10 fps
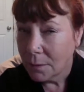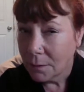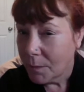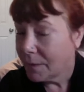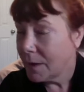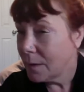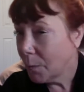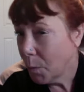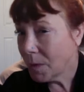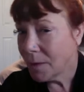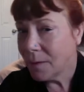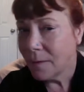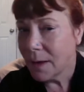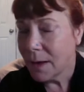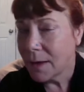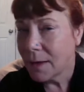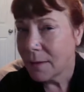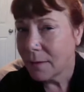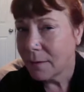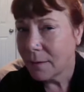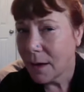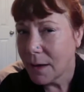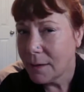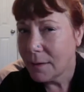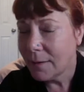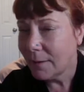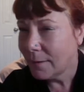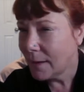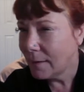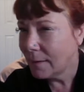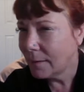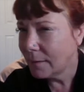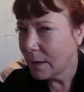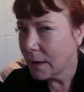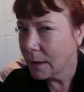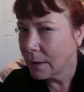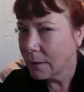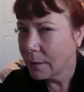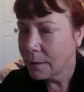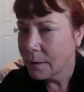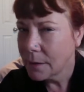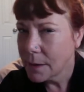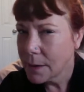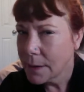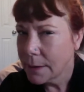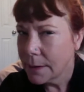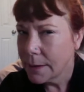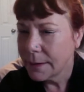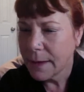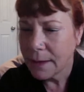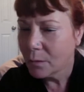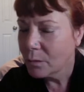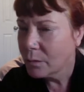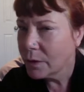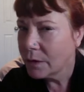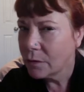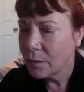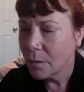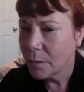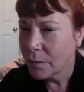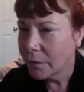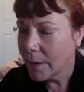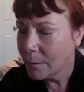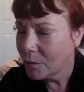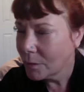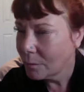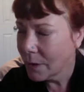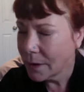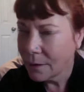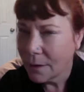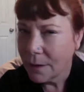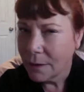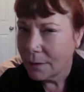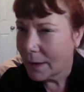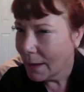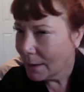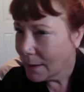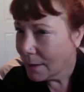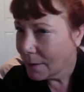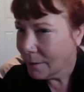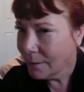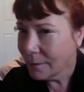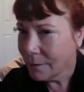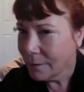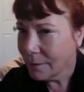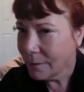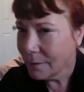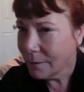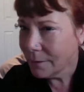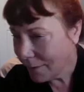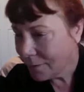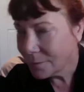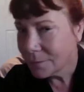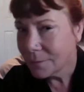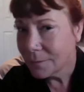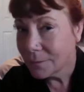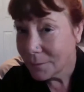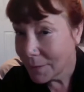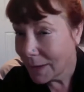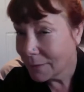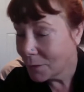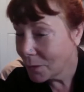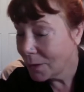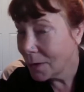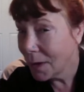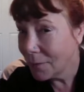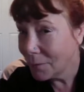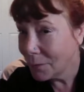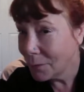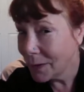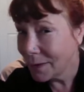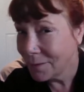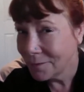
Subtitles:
But the important thing is I didn't stay stuck in that original perception, but getting unstuck, well, that took a lot of doing.